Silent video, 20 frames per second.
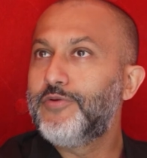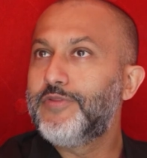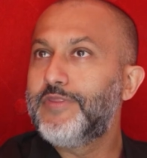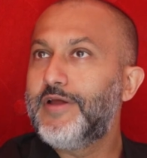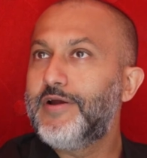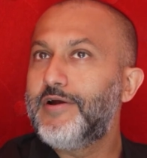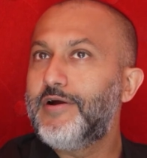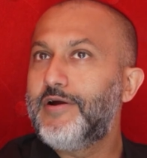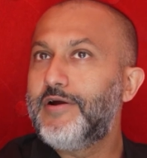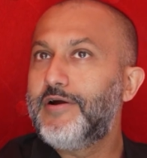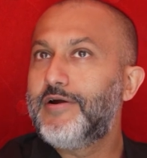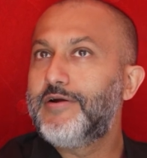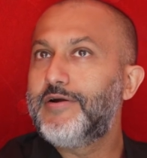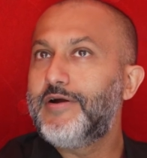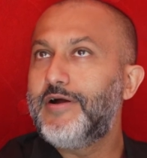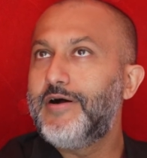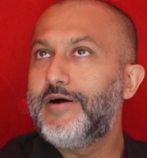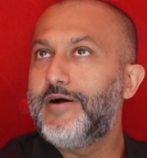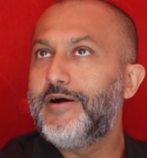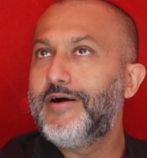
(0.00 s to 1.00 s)
there
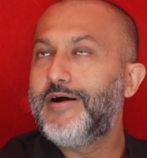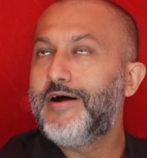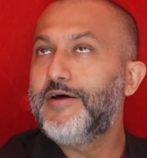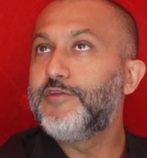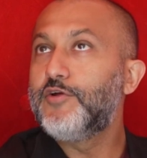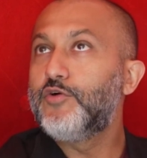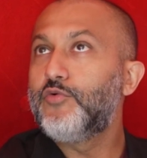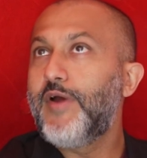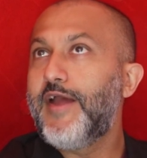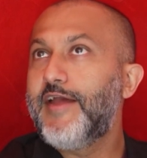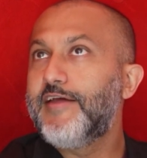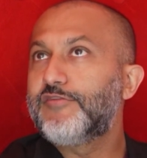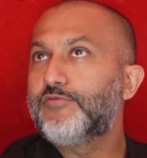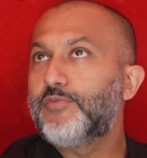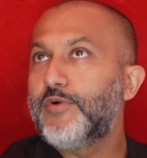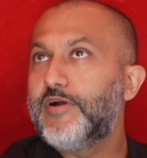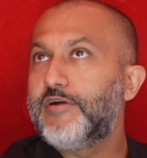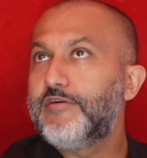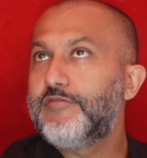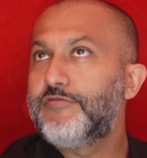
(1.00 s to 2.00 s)
are other
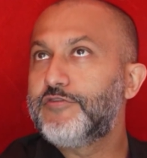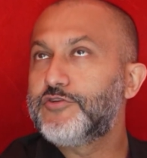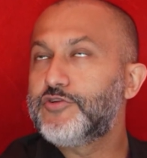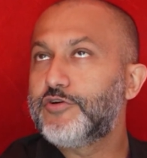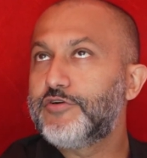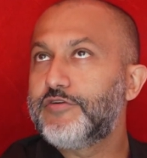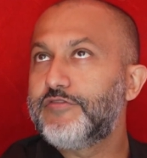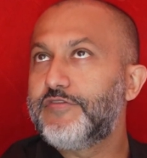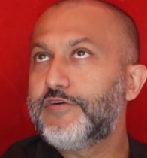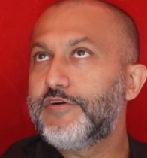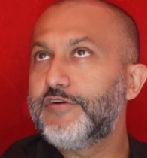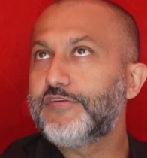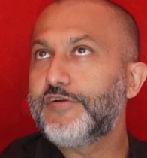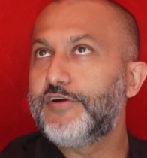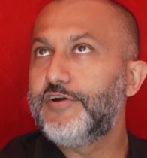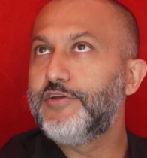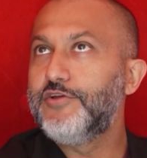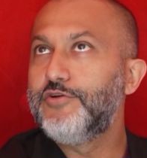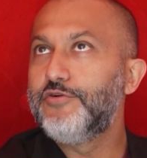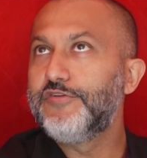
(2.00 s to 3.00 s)
ways where photographers
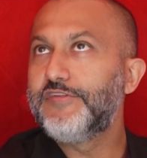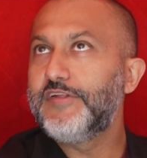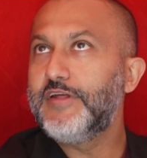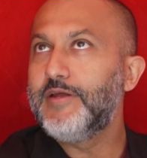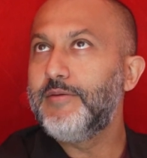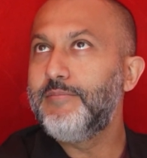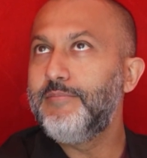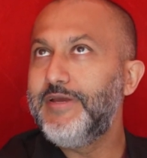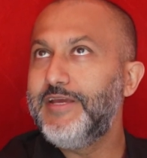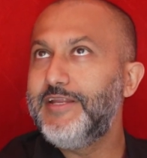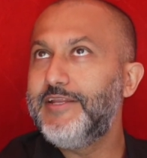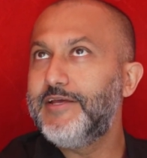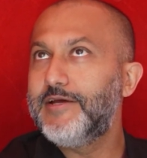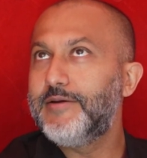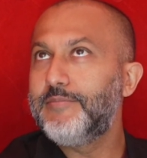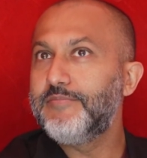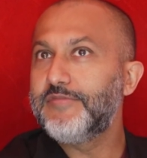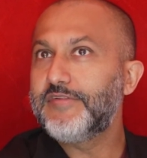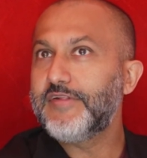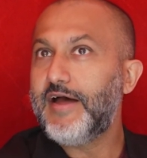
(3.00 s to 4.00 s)
are using
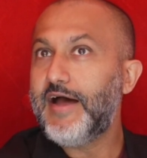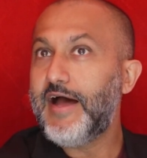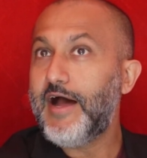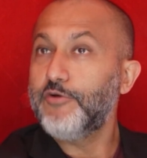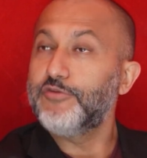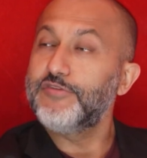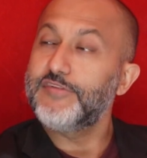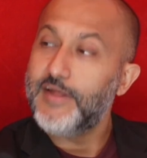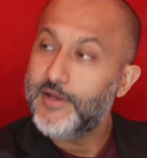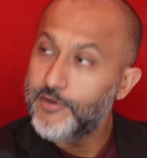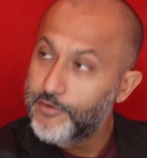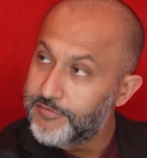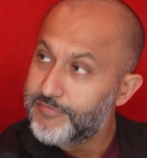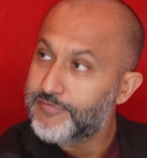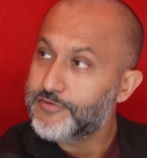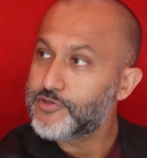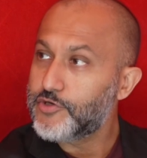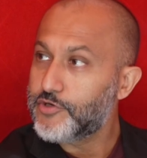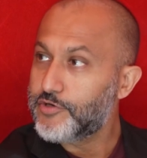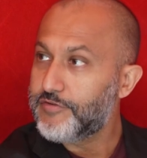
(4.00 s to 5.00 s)
mediums outside of
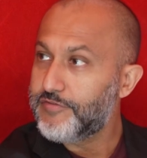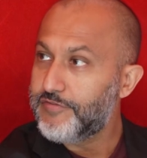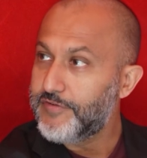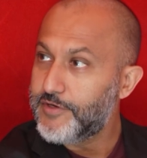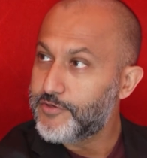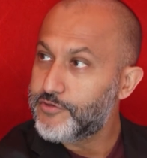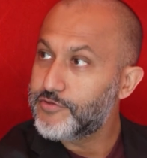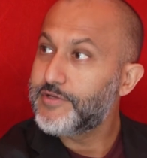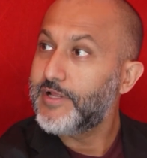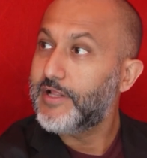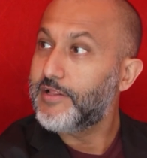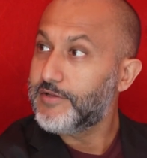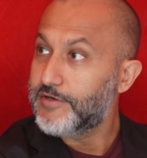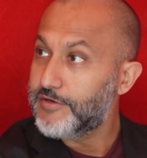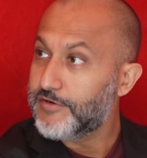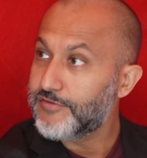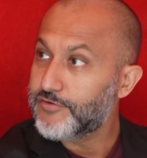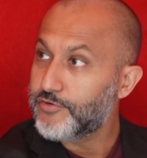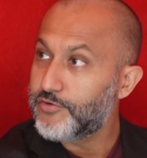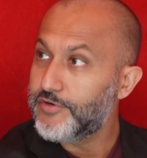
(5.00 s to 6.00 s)
photography to tell
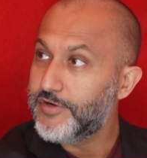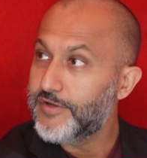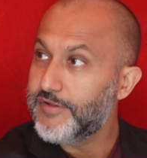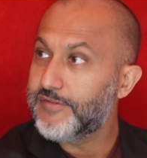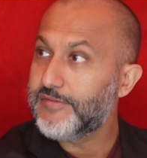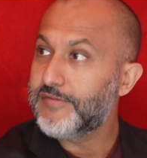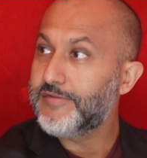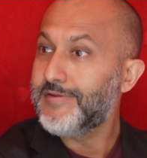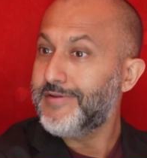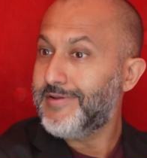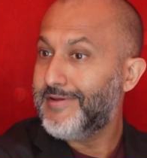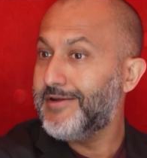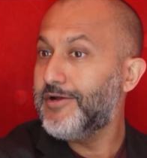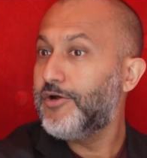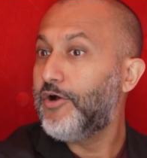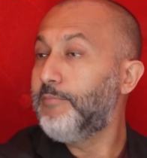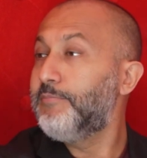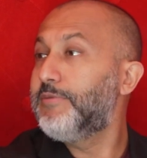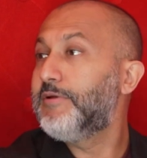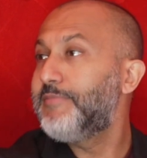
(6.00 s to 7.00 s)
their stories,
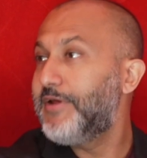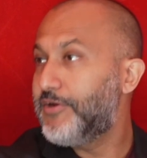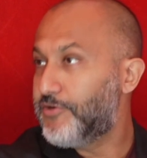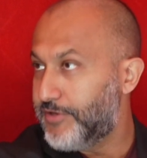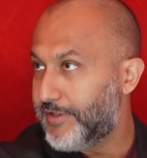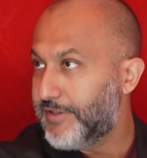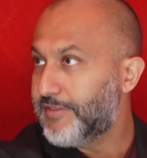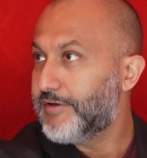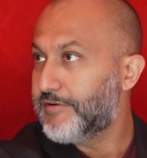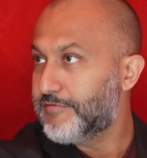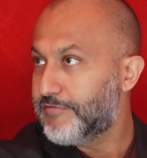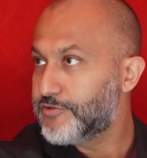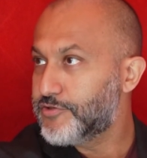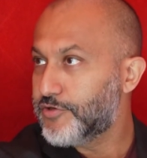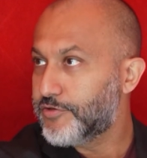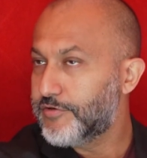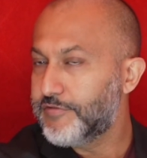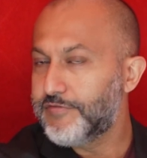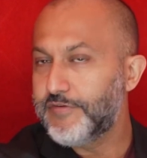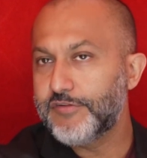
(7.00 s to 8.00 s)
complementing their
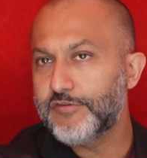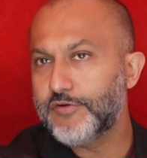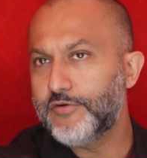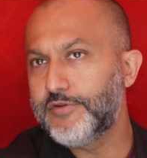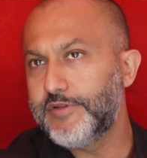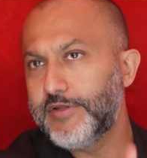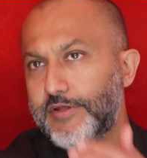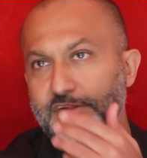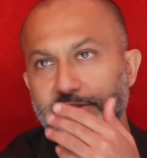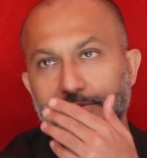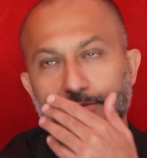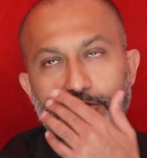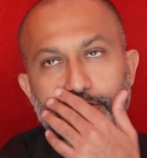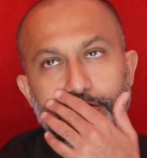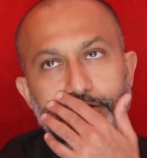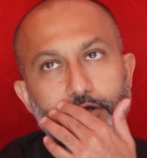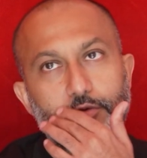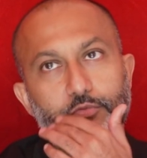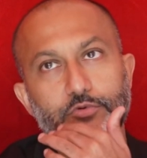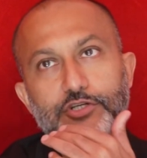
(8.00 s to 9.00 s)
photography. So the
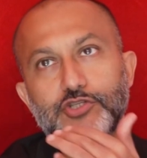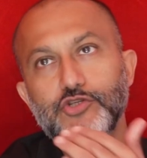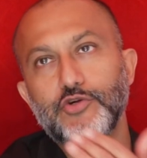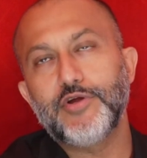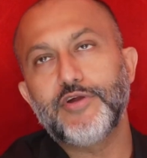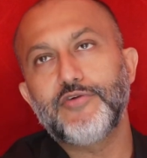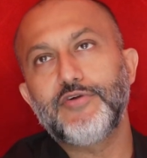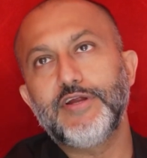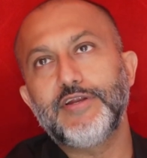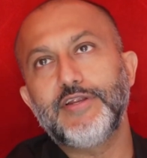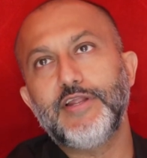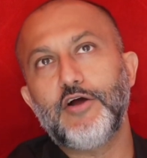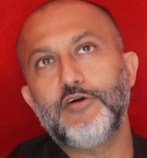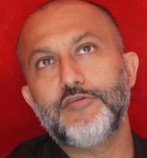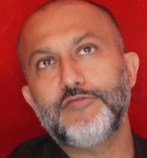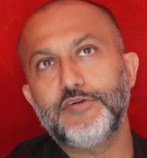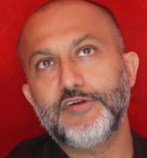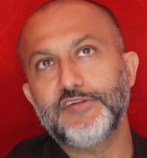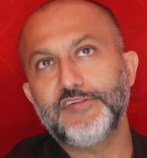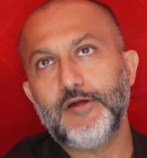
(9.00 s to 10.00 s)
exhibition that we're showing right
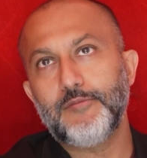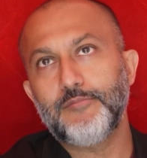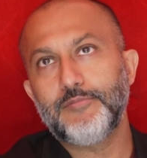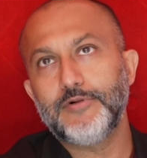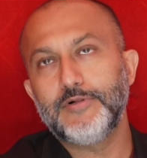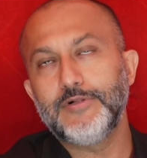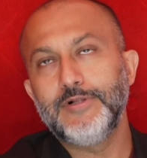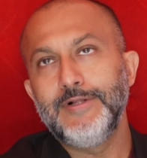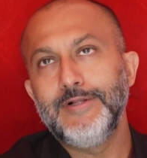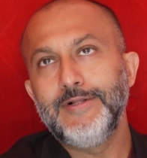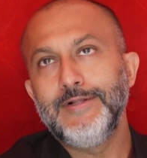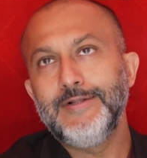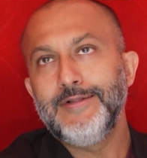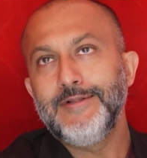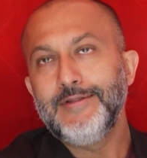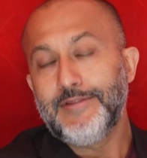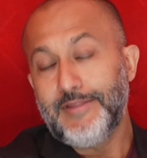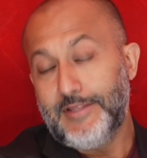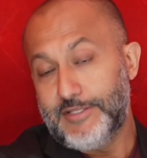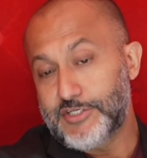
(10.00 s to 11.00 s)
now, for example,
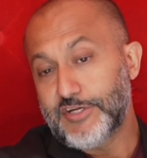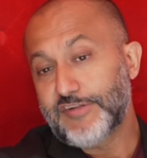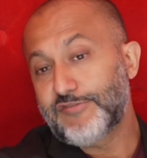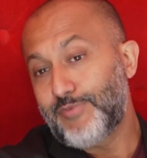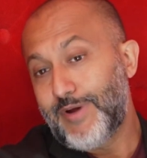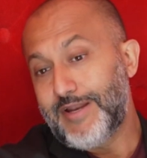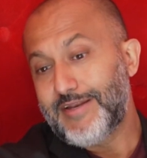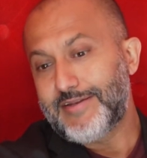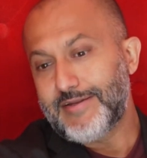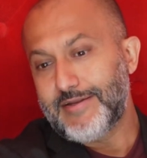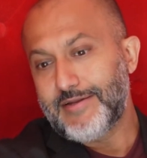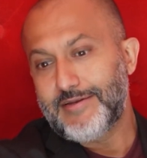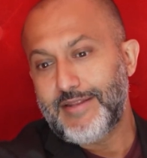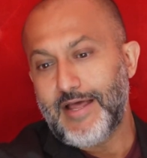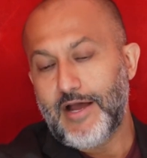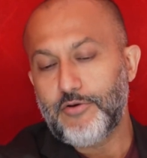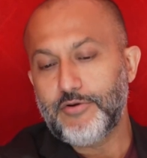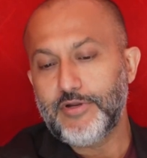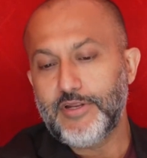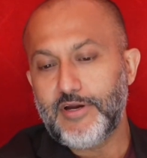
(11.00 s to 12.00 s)
that just went
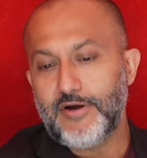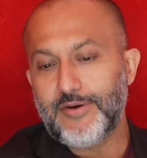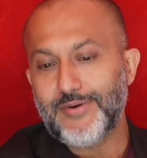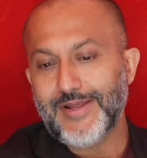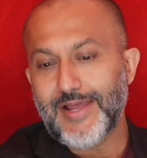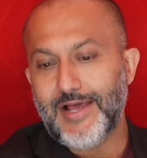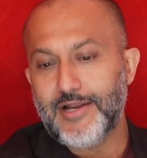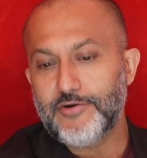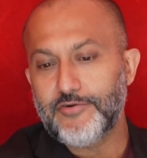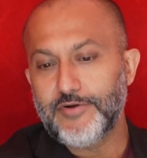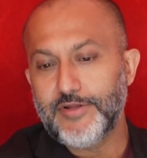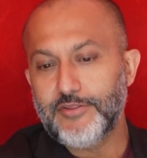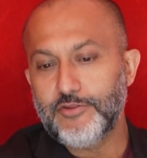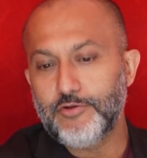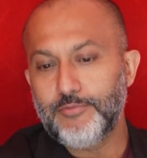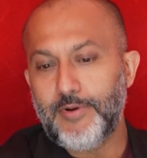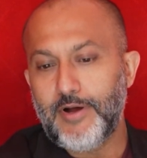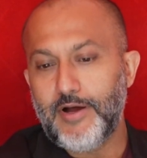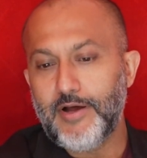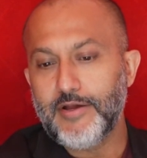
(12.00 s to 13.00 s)
down in our gallery in
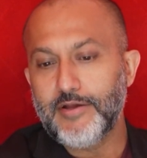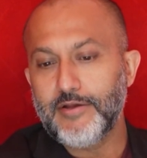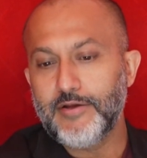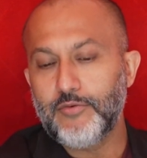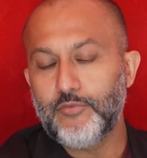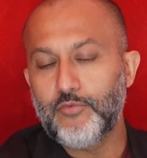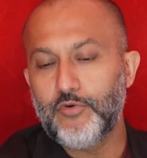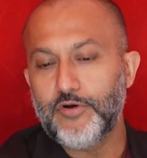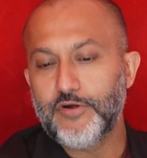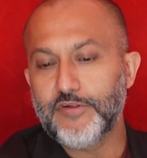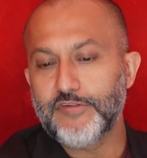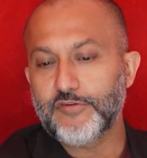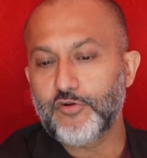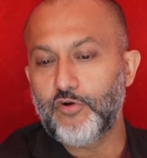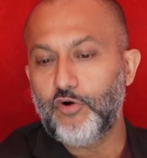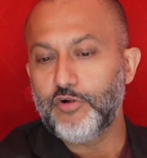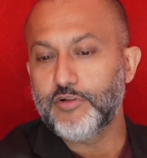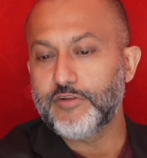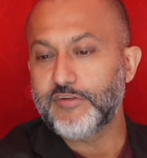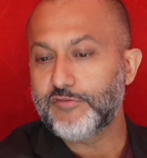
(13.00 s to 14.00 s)
Dubai, was
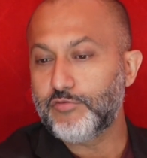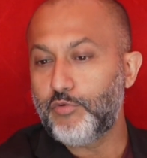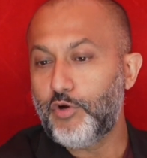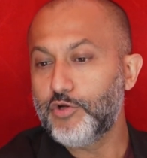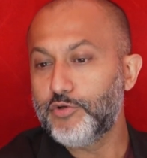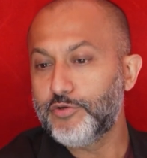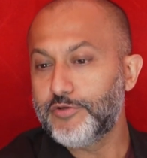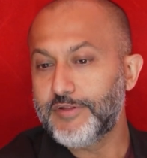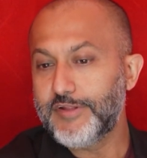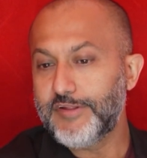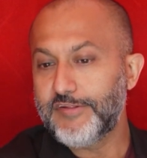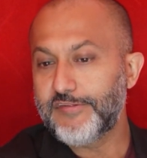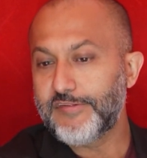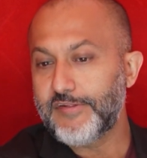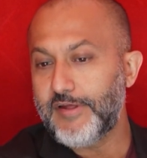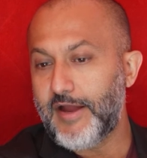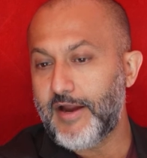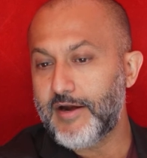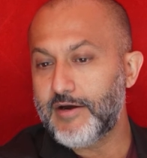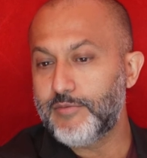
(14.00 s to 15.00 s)
called Swallow
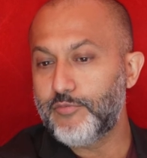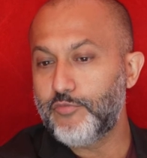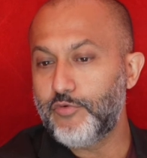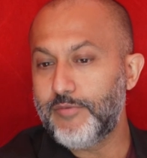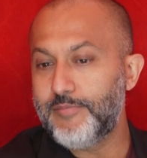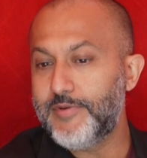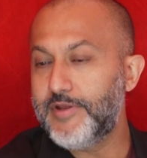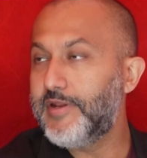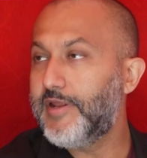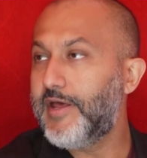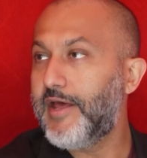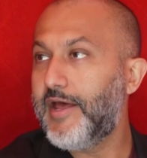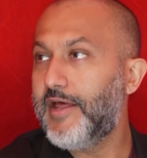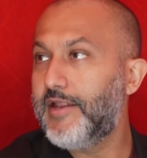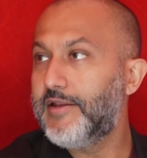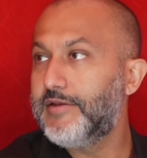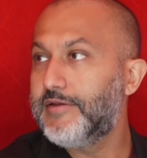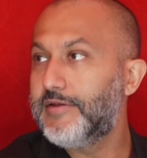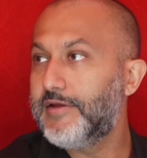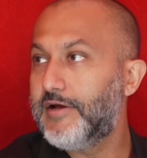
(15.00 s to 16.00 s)
This: Arab Women
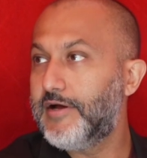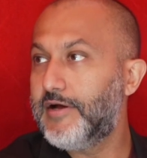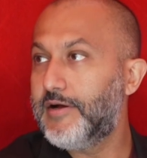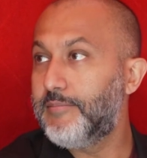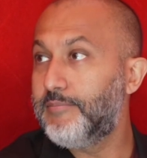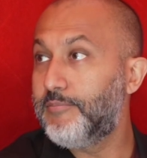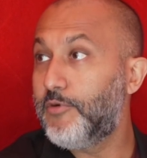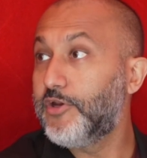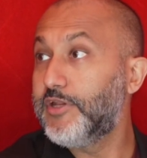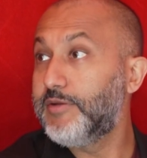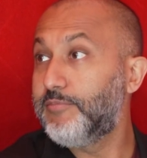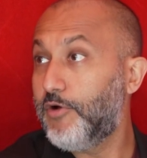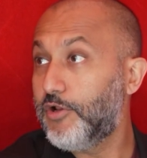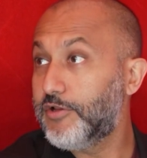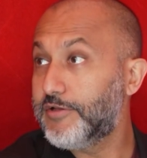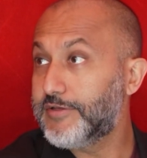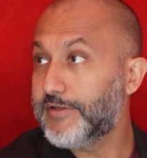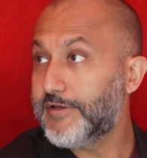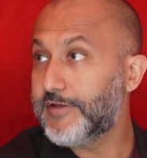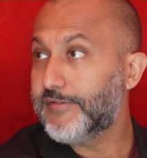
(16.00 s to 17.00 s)
and Body
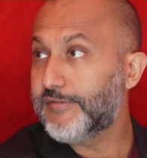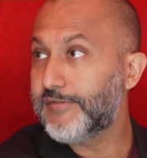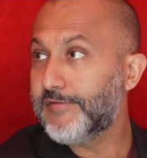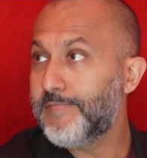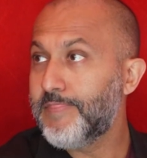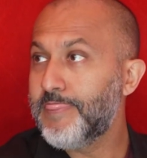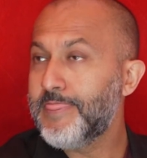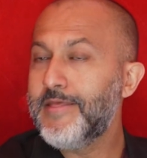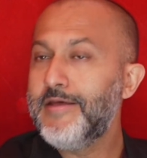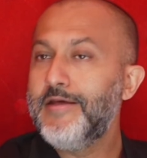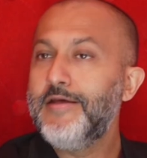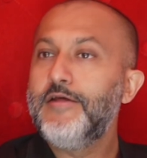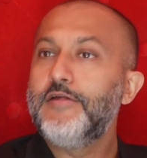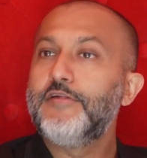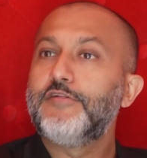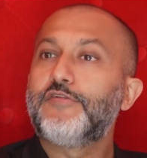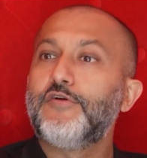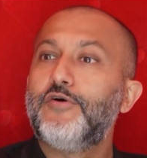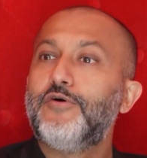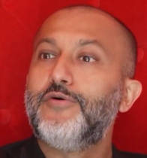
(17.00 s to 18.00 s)
Politics.
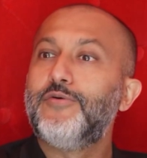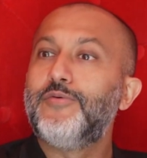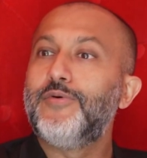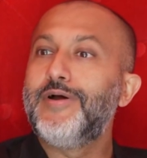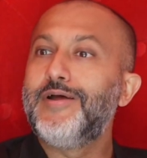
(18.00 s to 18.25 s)
So,